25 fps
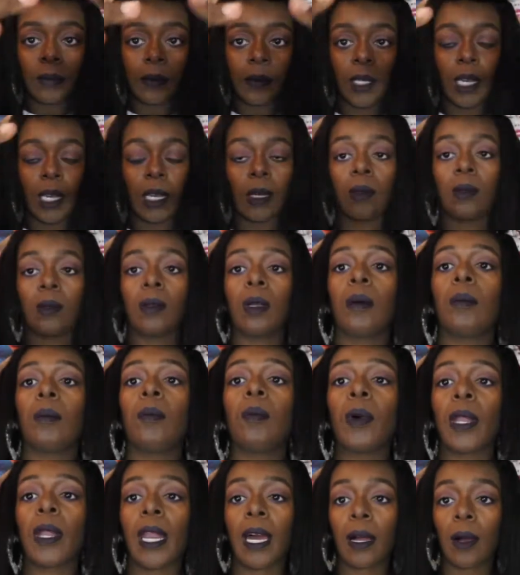No.
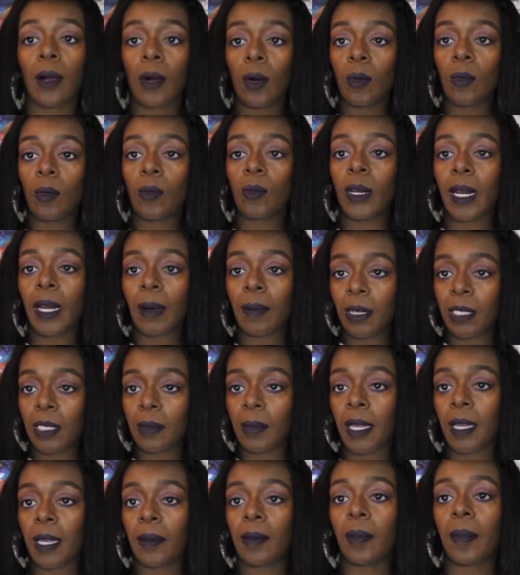when I brush
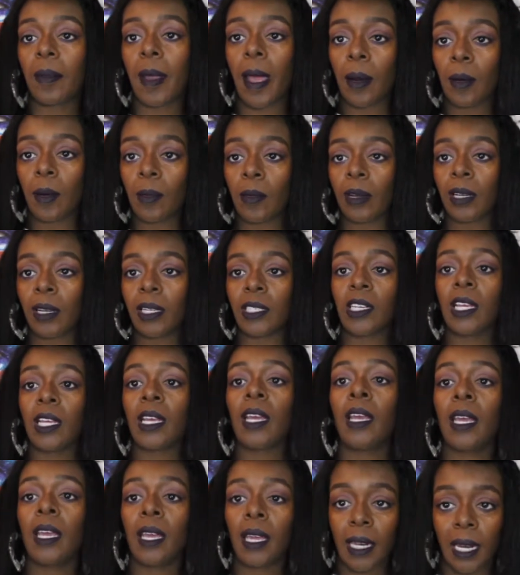my hair with the paddle brush
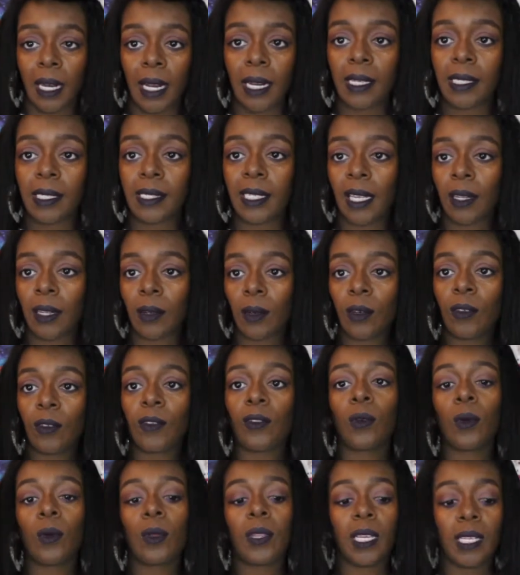and I look down on the
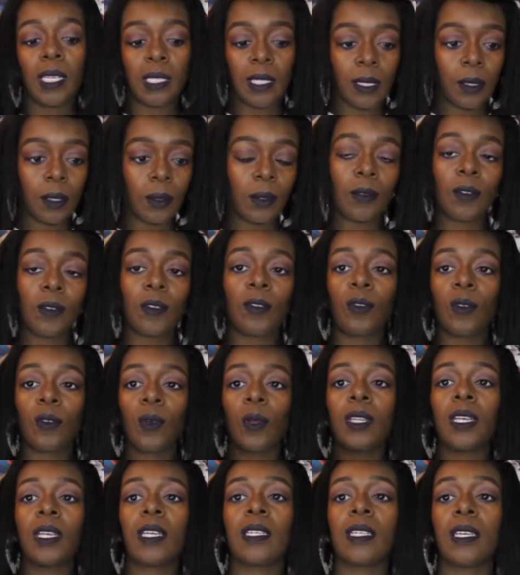floor, there's hair on the
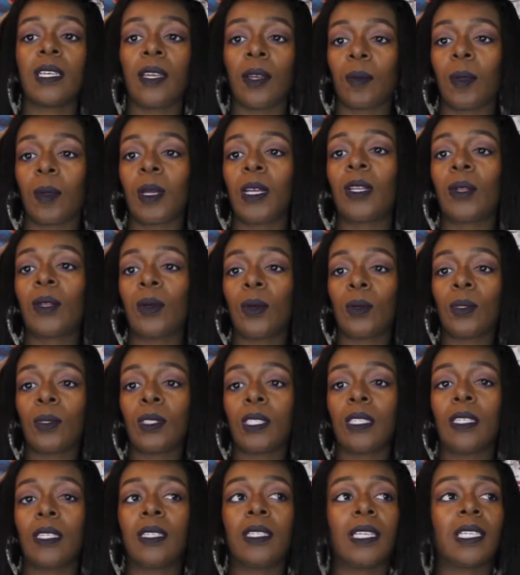floor, there's hair on my
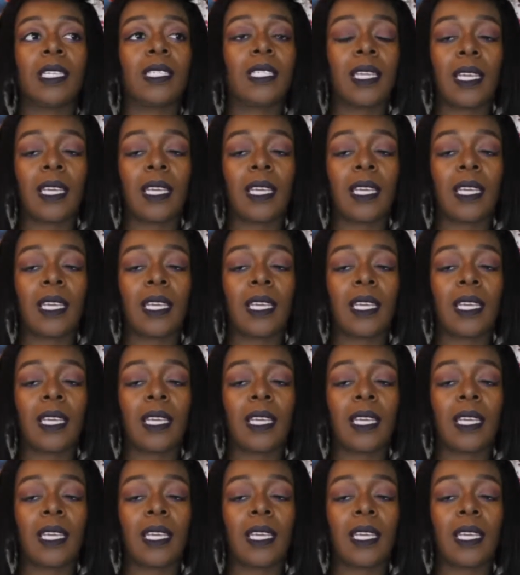clothes, there's